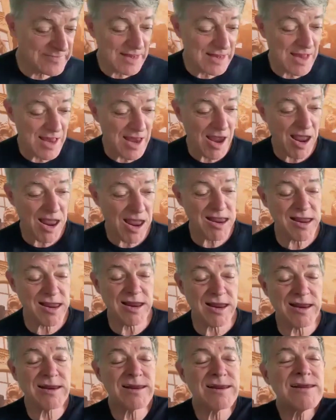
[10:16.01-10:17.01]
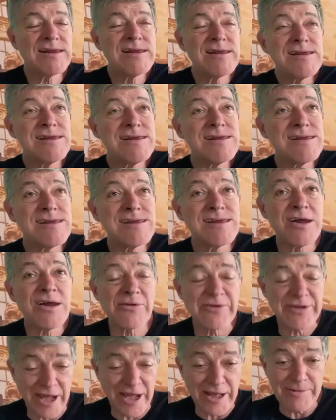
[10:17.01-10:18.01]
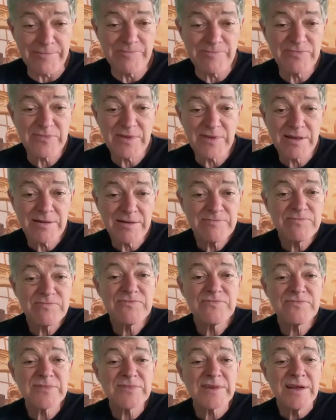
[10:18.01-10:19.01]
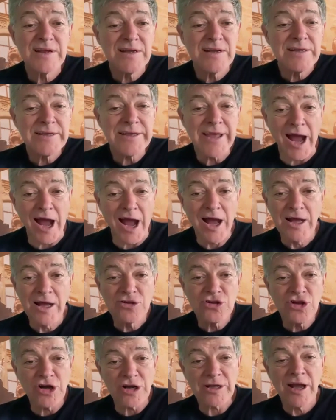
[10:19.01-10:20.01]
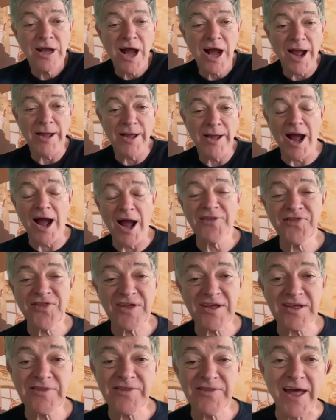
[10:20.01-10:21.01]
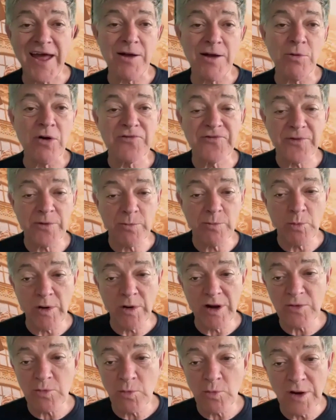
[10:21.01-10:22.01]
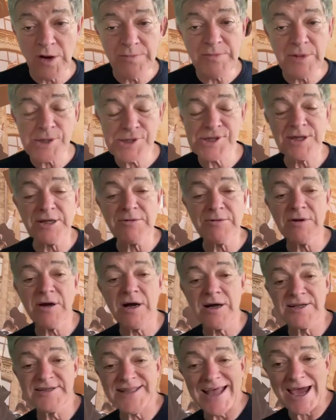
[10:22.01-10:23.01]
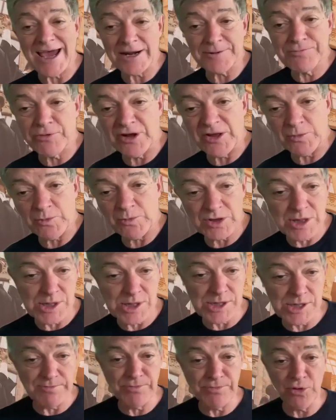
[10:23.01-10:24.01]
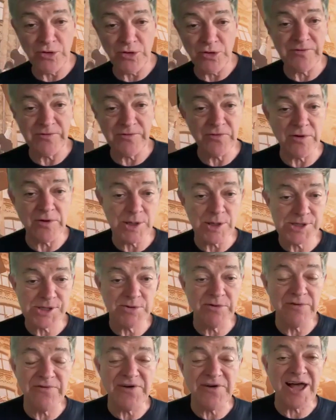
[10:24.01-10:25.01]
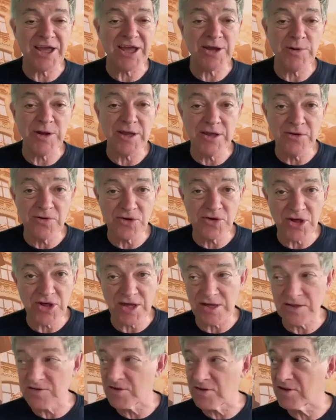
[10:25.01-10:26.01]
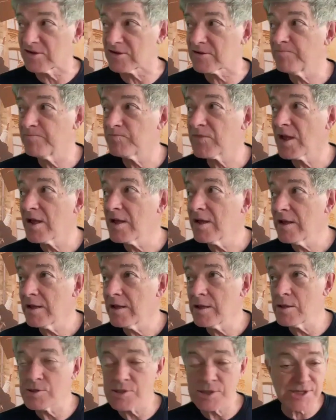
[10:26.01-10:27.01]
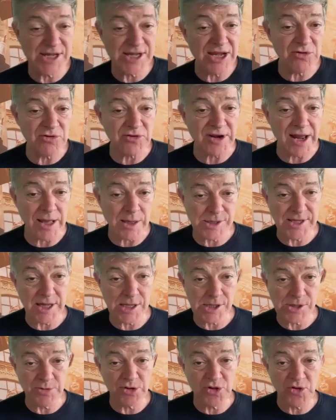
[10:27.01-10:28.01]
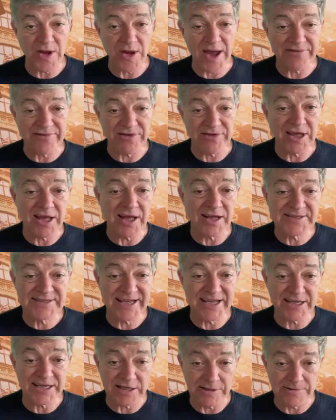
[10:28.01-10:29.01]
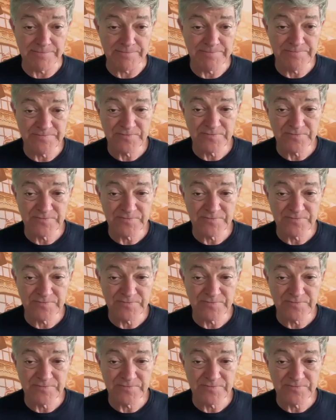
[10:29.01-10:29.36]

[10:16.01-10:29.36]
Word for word: Yeah, that's a good choice. Okay. Yeah. Look, I, I think that one one missing uh, data point, which is important for us to evaluate your chances, is a standardized test which you haven't yet taken.